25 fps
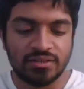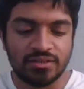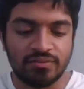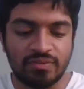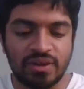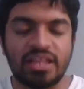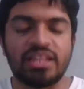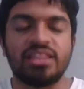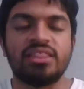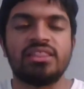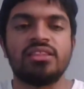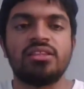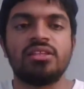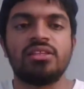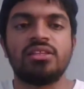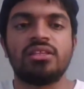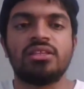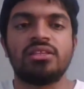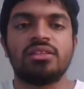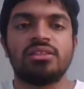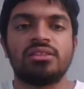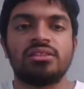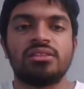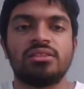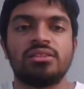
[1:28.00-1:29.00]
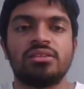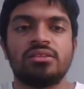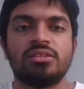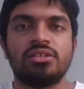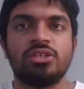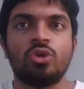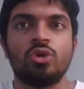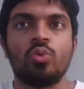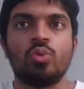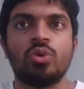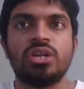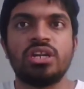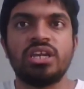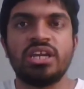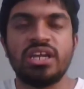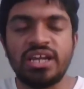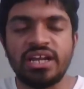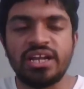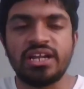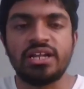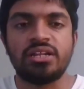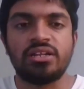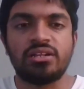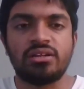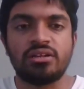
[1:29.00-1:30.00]
When you
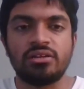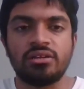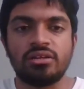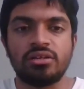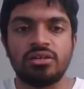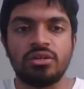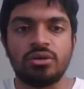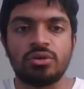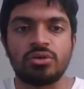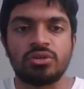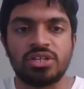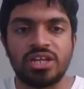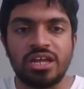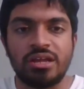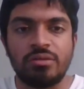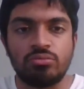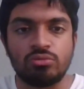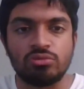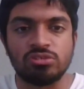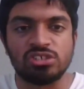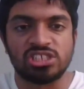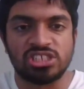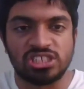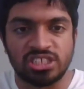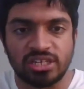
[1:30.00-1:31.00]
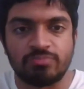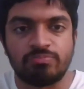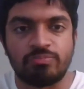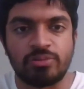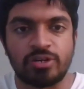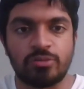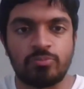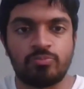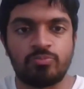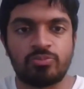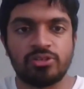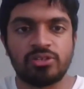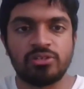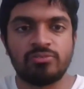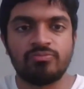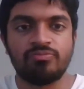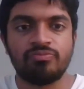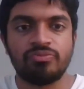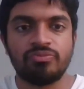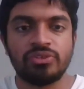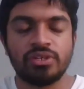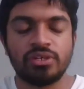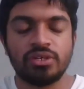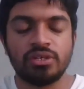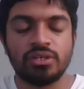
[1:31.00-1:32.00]
need your team to step up,
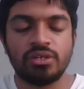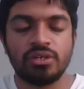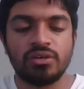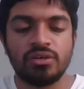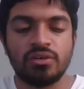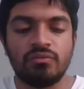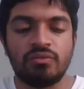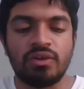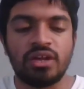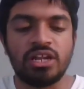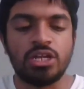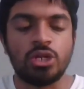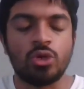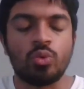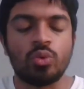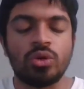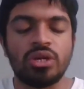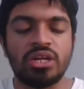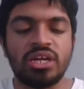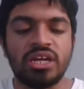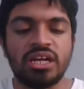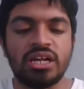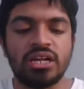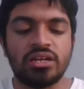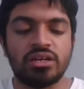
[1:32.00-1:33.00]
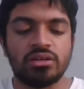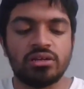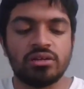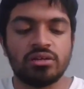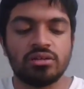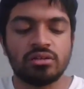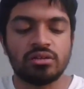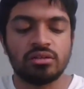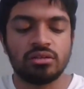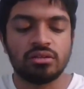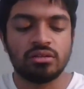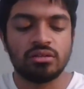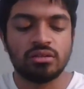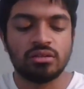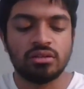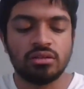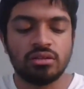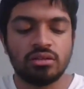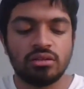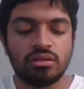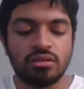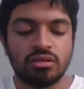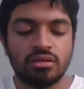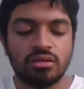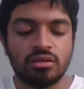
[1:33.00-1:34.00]
when you need
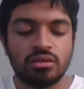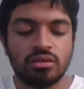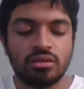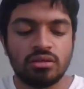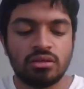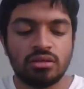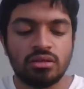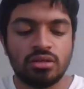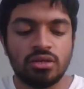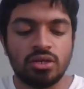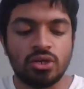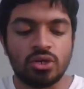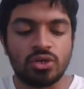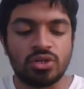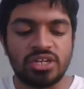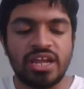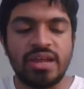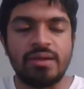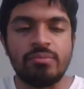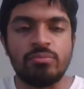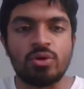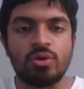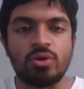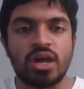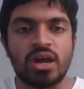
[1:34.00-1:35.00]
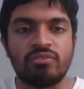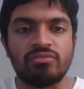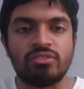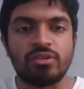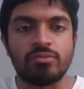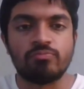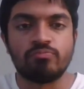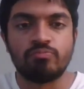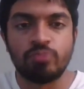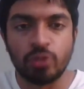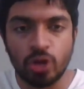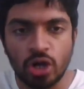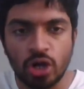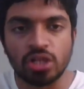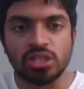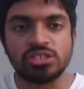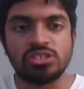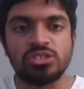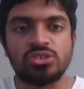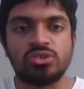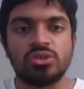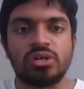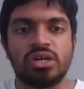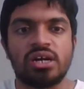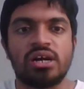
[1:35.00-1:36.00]
your team to have the
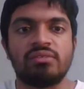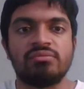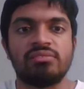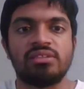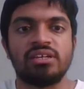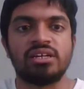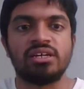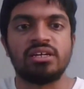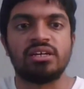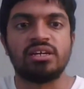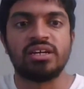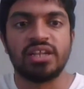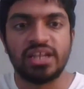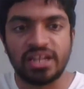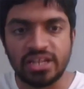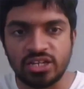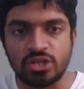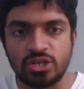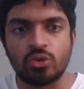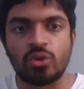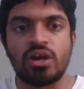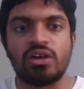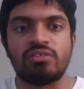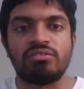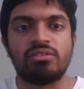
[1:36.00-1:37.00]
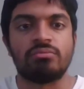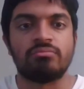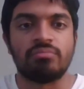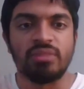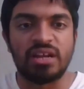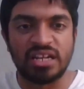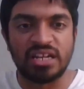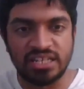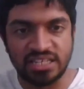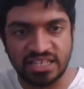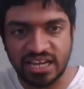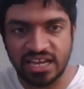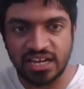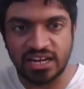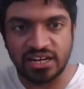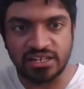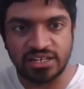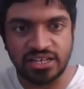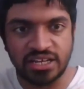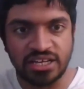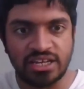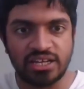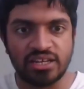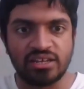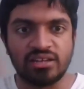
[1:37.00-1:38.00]
balls, to have the grit, to have the
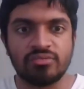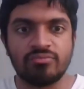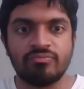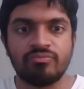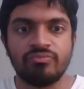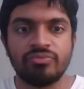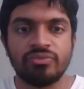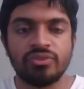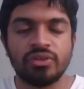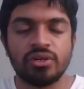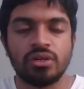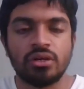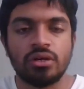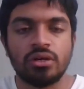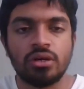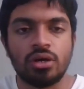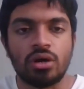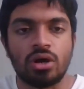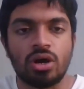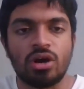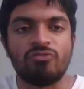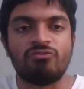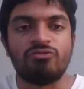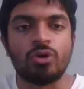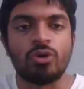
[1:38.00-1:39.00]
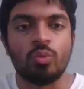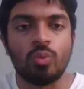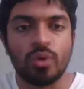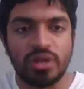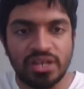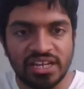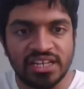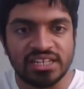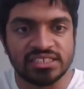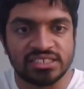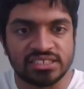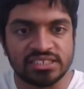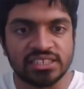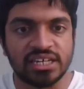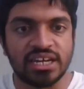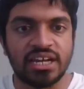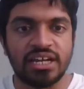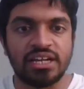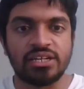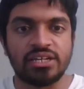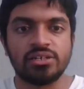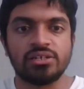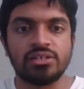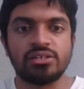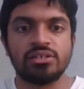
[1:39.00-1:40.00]
mentality of a winning
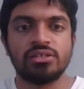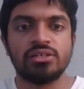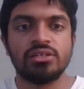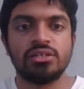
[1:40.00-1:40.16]
side,